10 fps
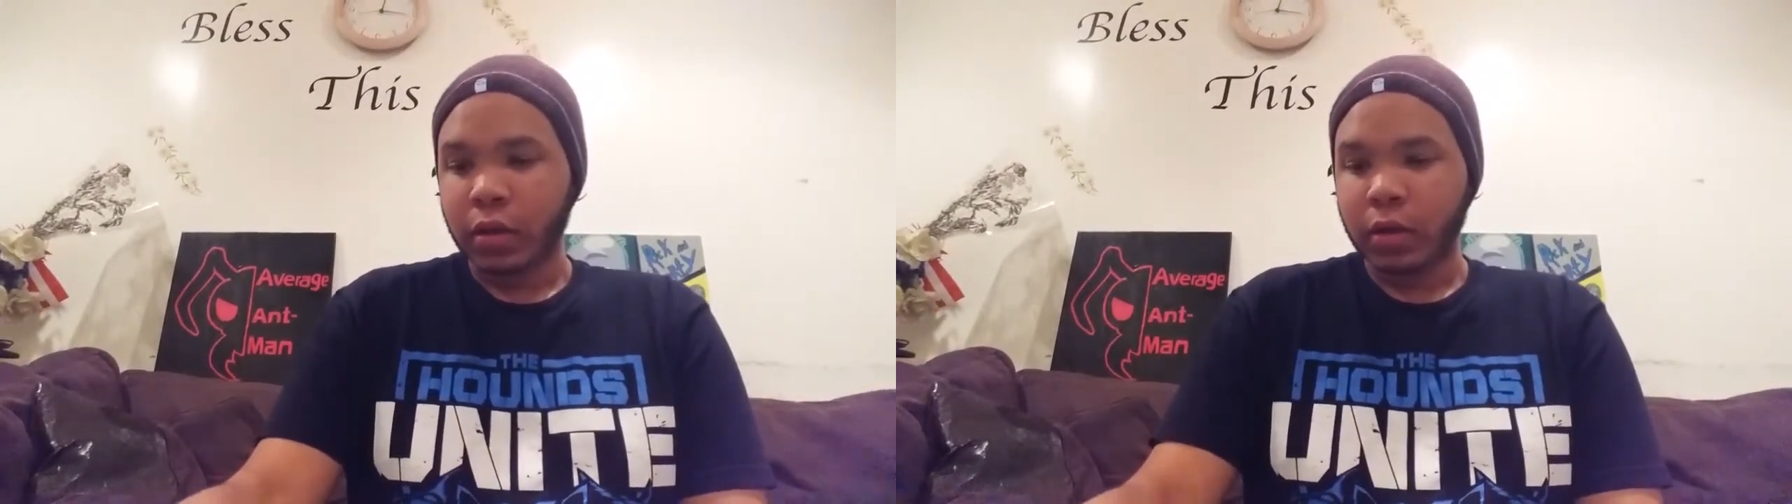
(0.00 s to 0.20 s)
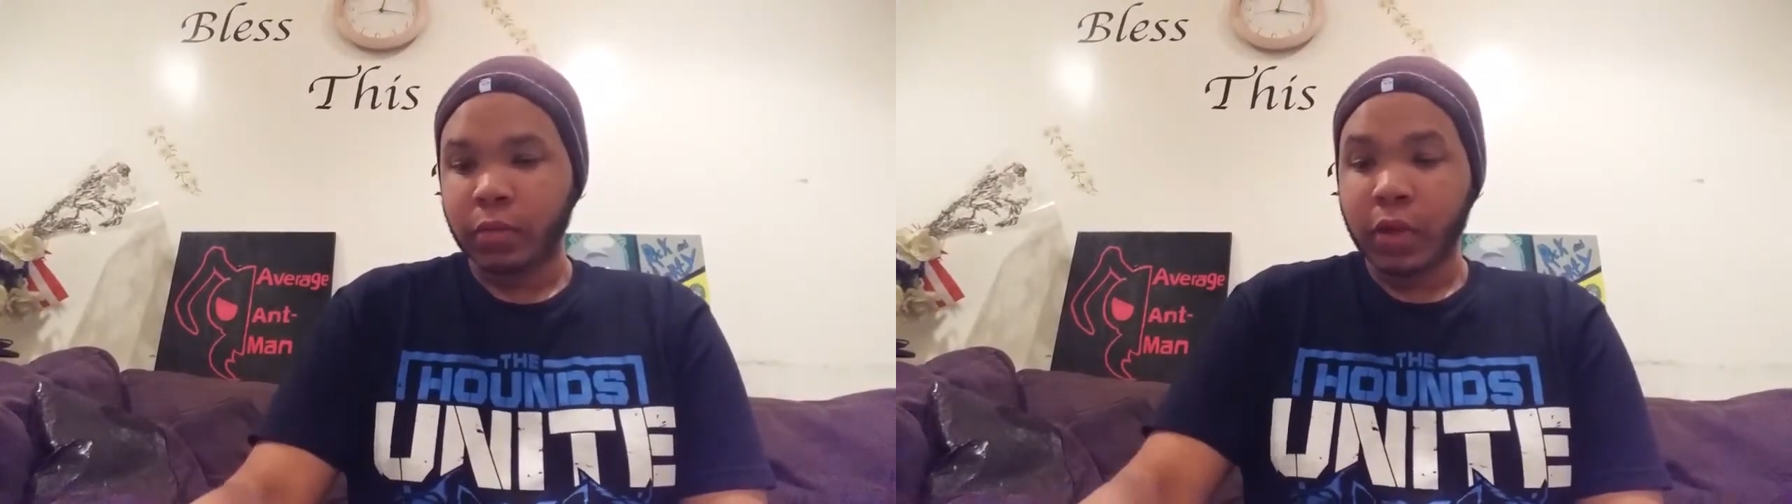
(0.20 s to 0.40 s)

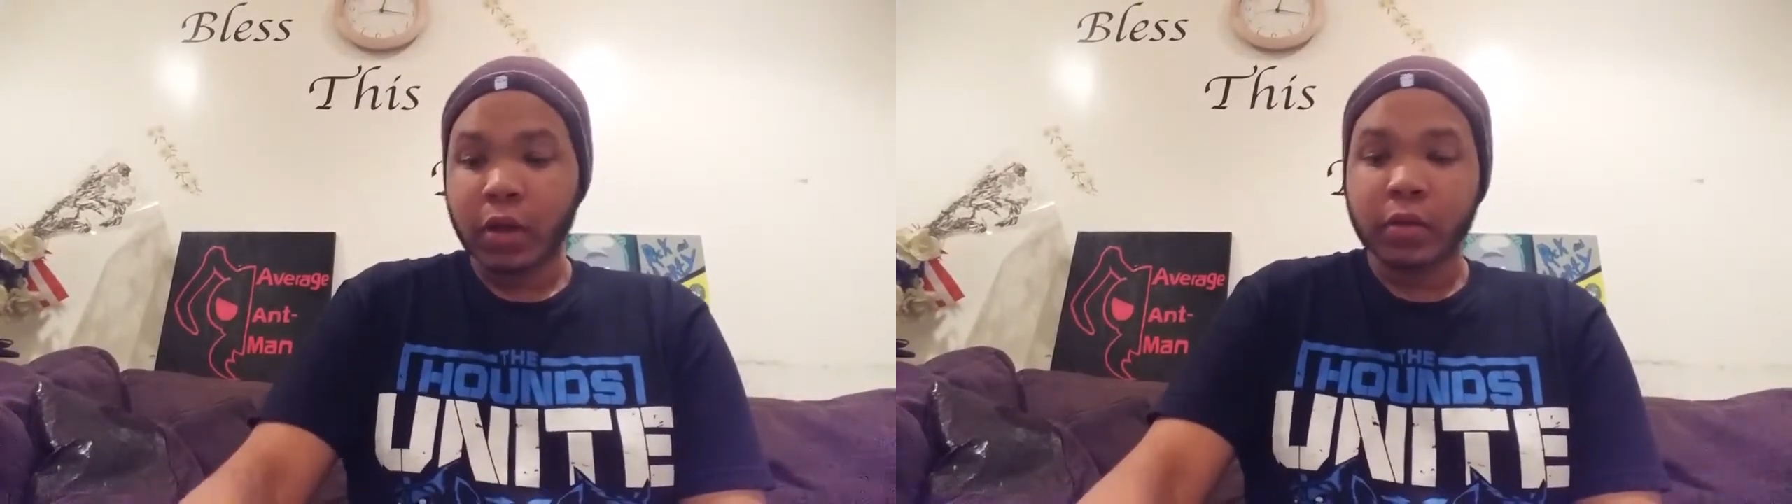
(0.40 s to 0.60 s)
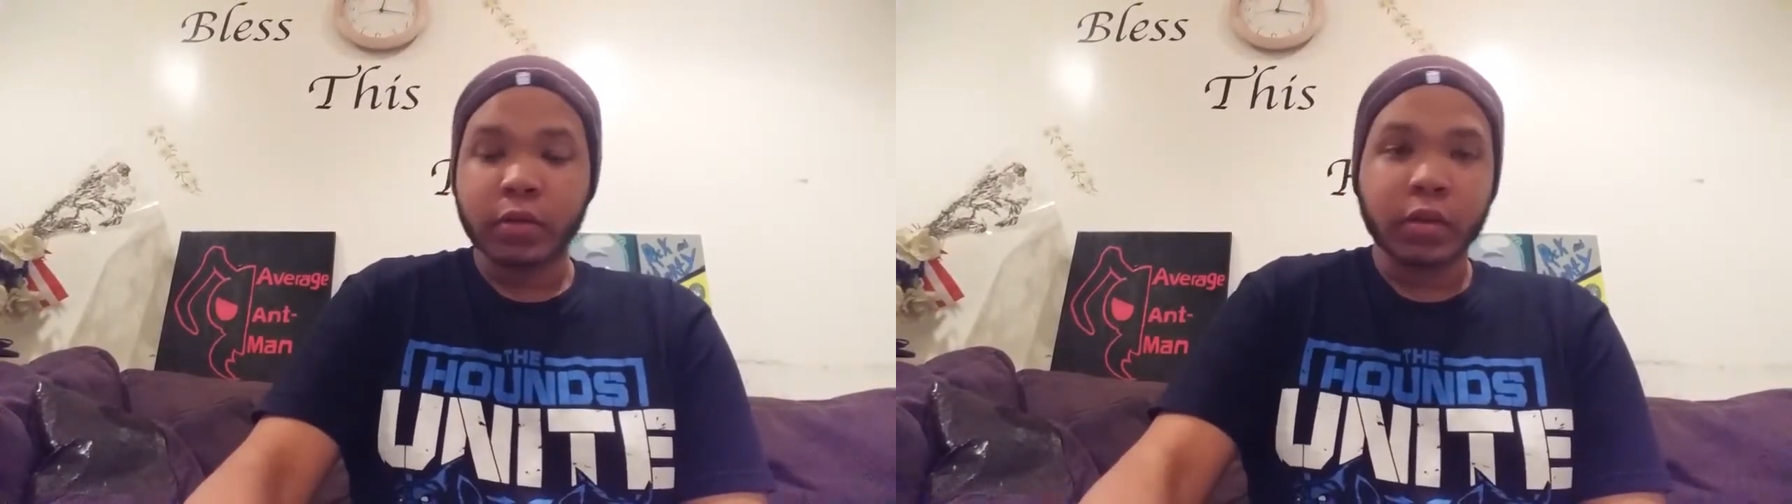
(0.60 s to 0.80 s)

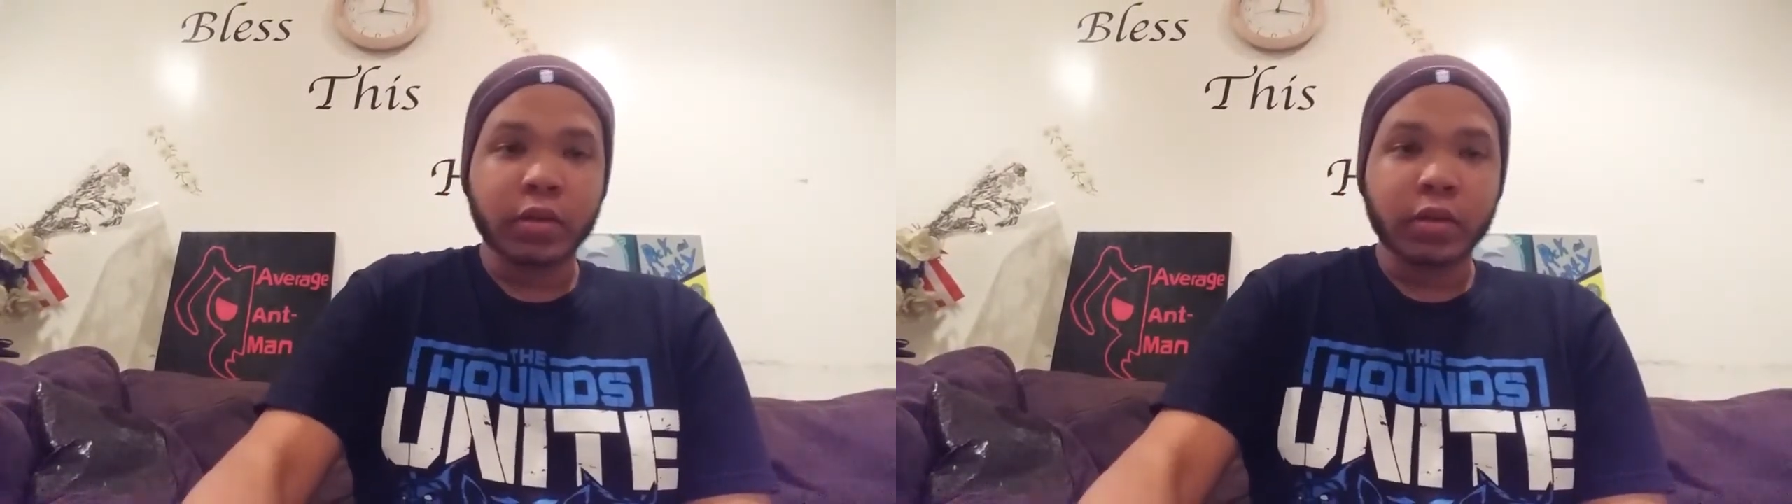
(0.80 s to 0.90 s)
Yeah, so